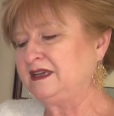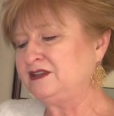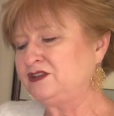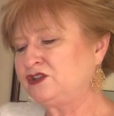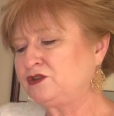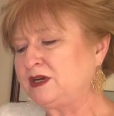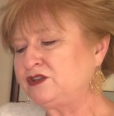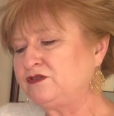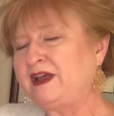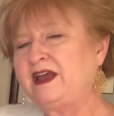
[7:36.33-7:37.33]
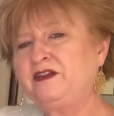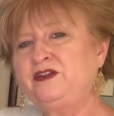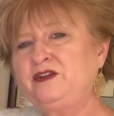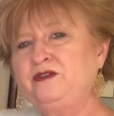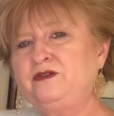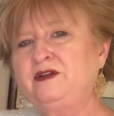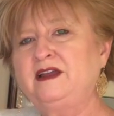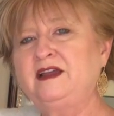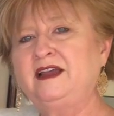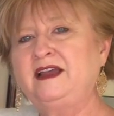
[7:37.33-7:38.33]
stretch value,
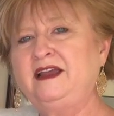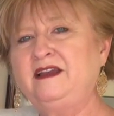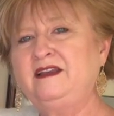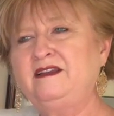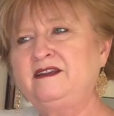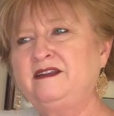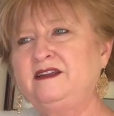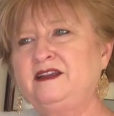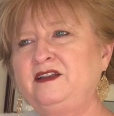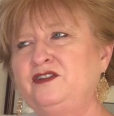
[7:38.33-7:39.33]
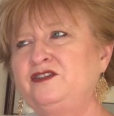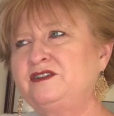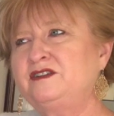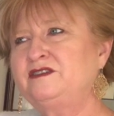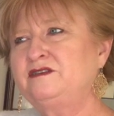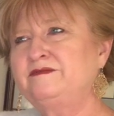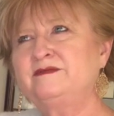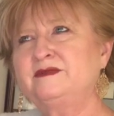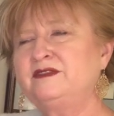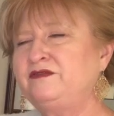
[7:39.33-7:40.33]
and you know, just
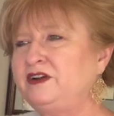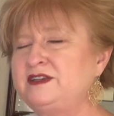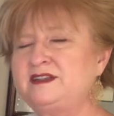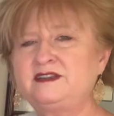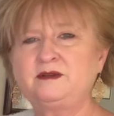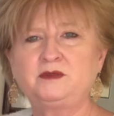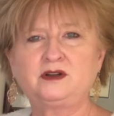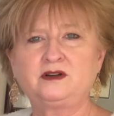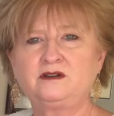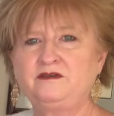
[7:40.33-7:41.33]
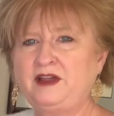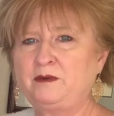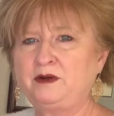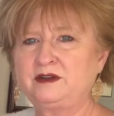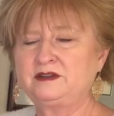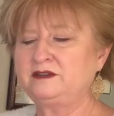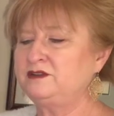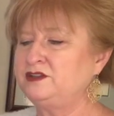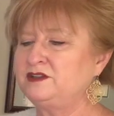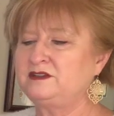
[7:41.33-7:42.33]
very similar fabrics.
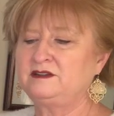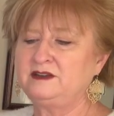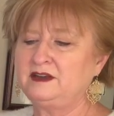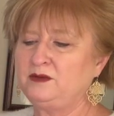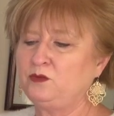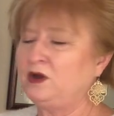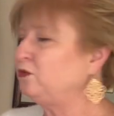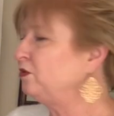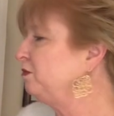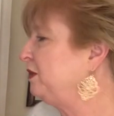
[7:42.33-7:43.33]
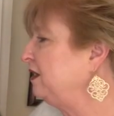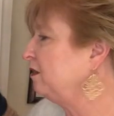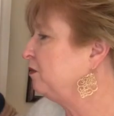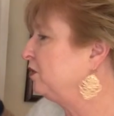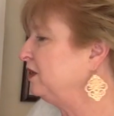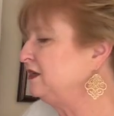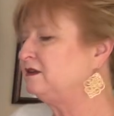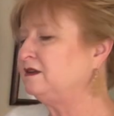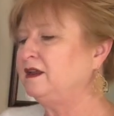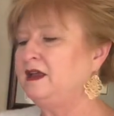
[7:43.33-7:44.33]
Just one would be a
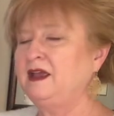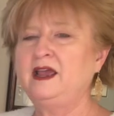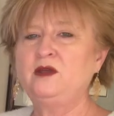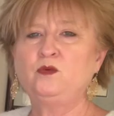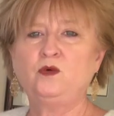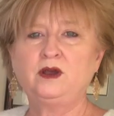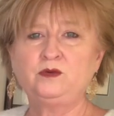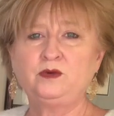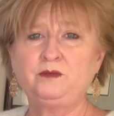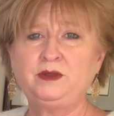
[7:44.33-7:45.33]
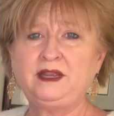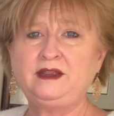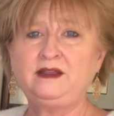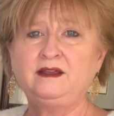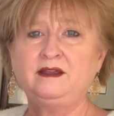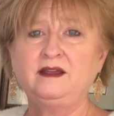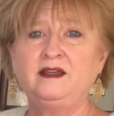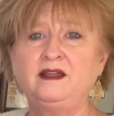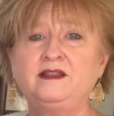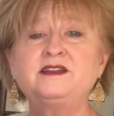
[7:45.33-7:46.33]
print and one would be
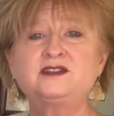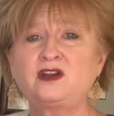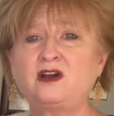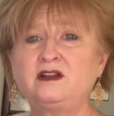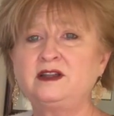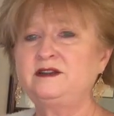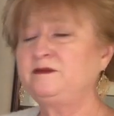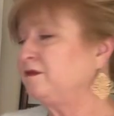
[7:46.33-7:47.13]
the solid.